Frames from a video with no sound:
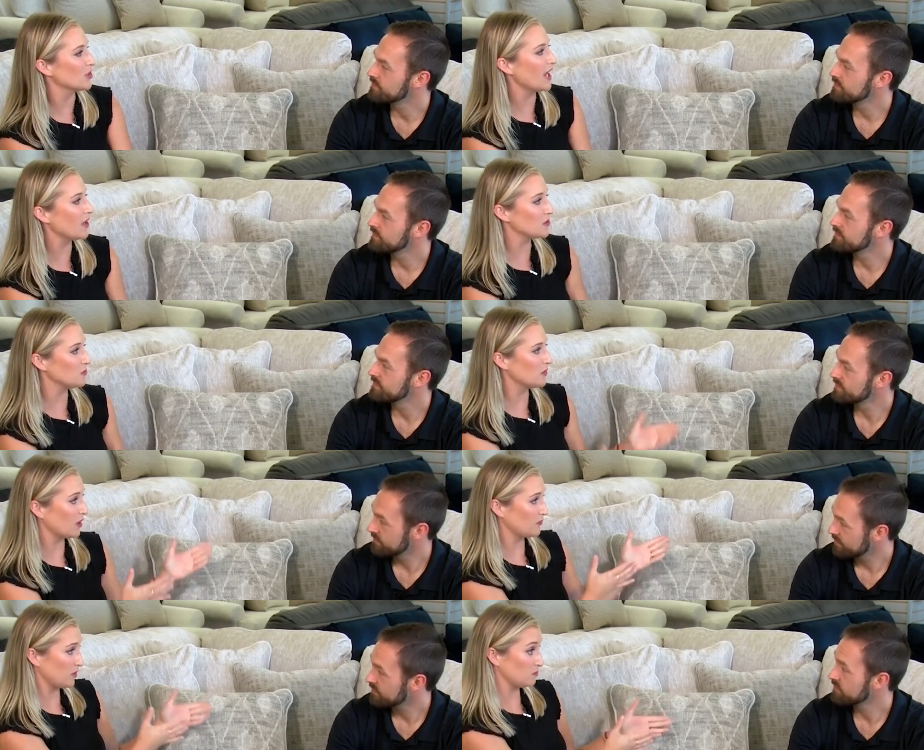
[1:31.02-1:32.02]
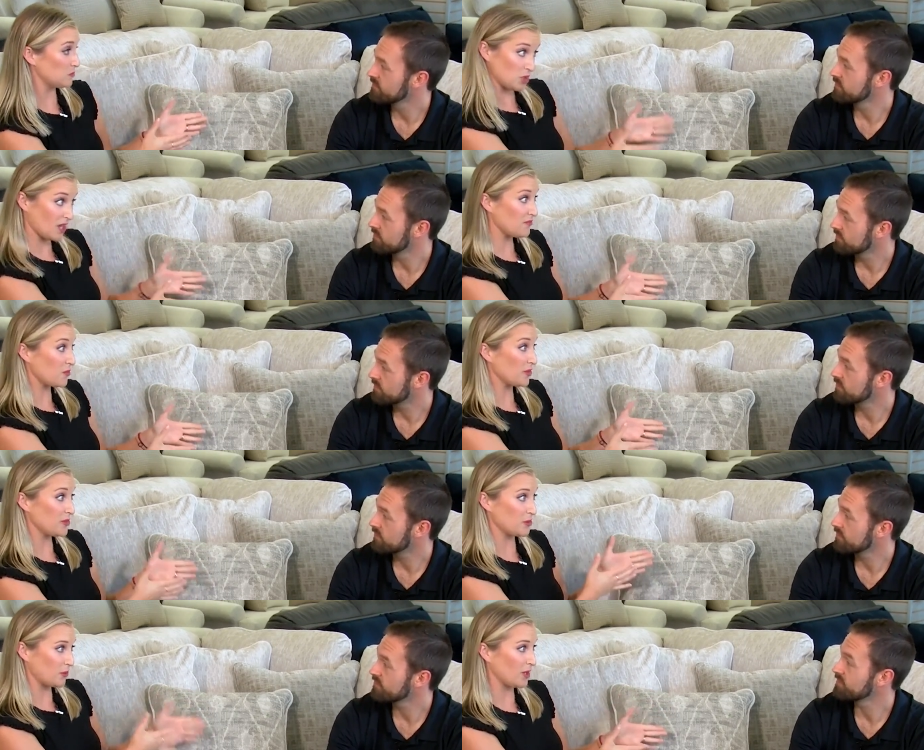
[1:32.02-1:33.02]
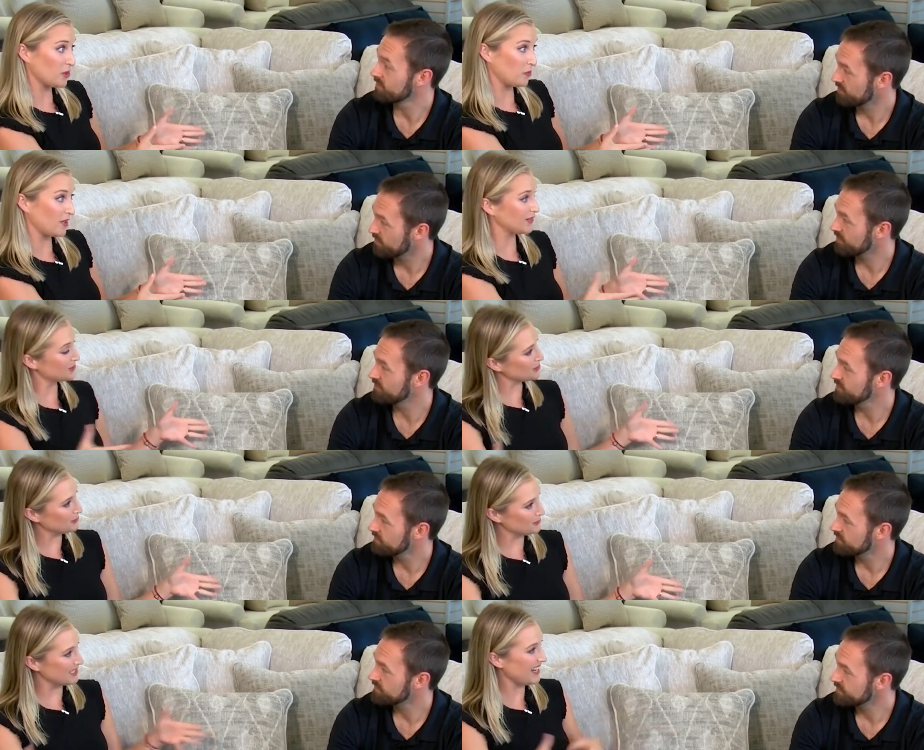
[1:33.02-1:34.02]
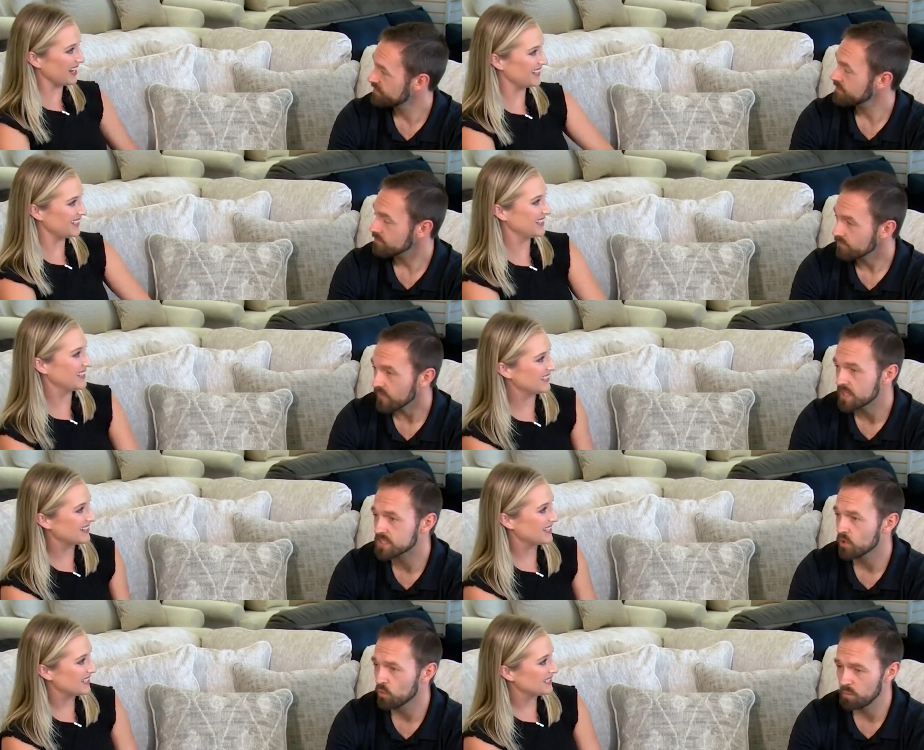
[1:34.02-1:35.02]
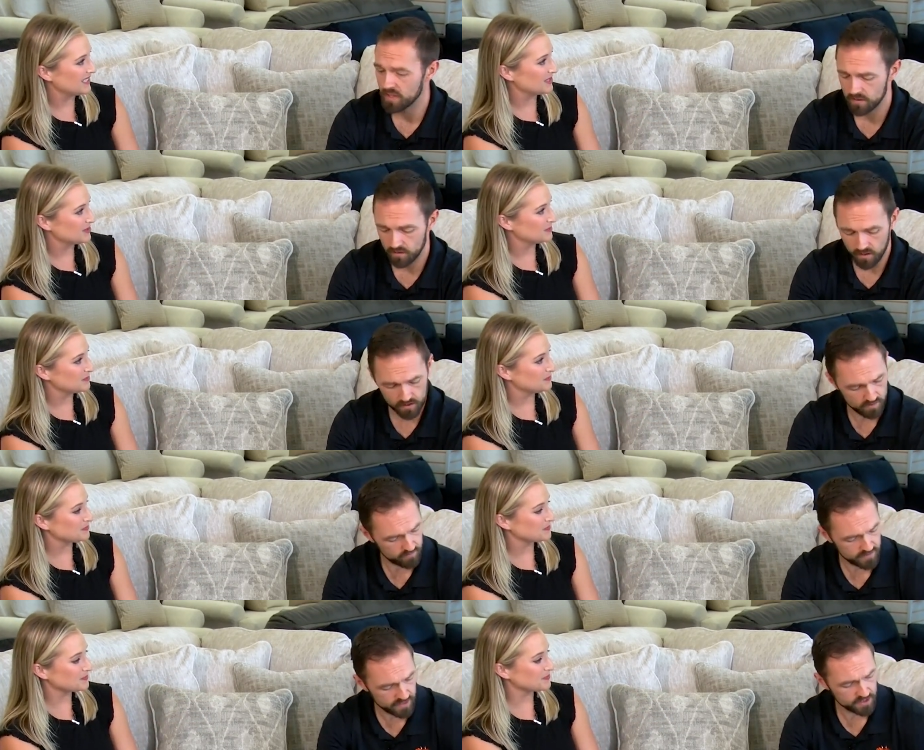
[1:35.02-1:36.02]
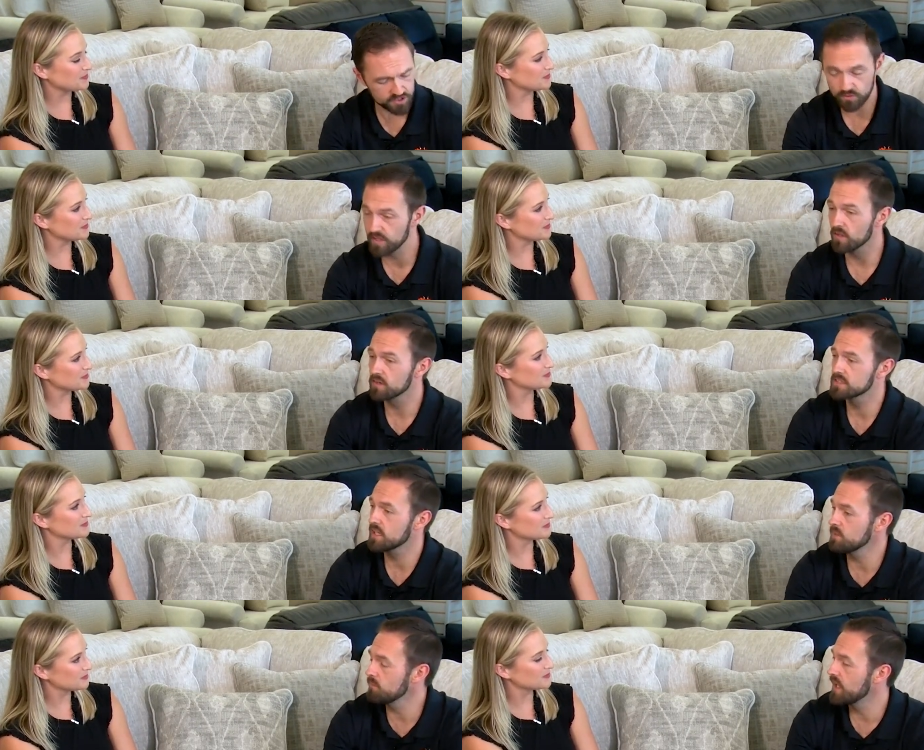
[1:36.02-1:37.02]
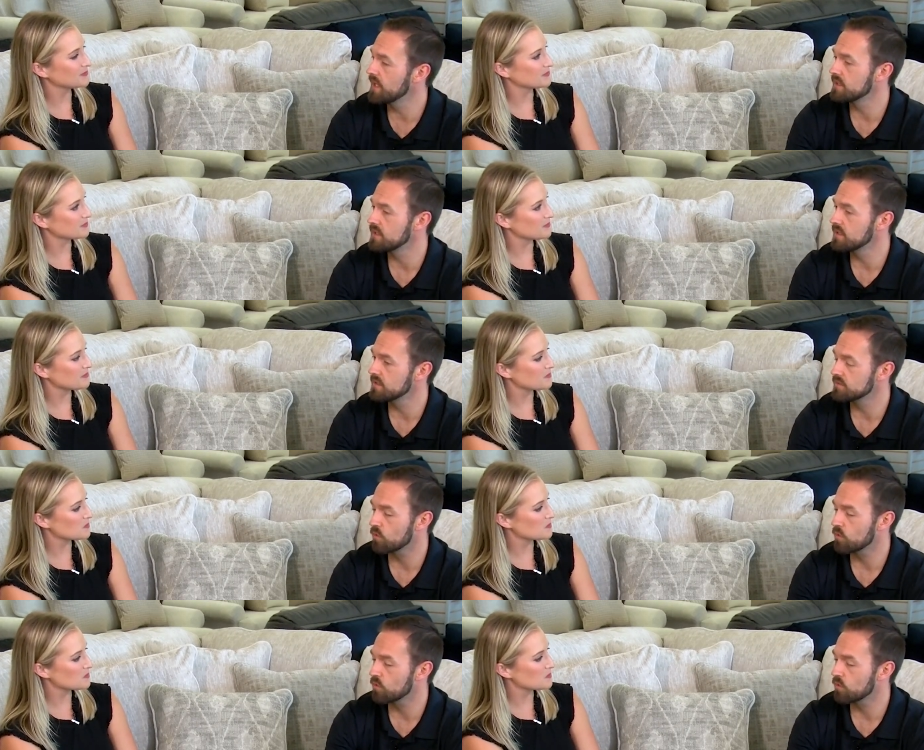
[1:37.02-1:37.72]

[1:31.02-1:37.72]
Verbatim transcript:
Speaker 1: and how you got from July 4th, your grand opening, mm -hmm. to today.
Speaker 2: So we've been in uh, the industry a long time, and uh, of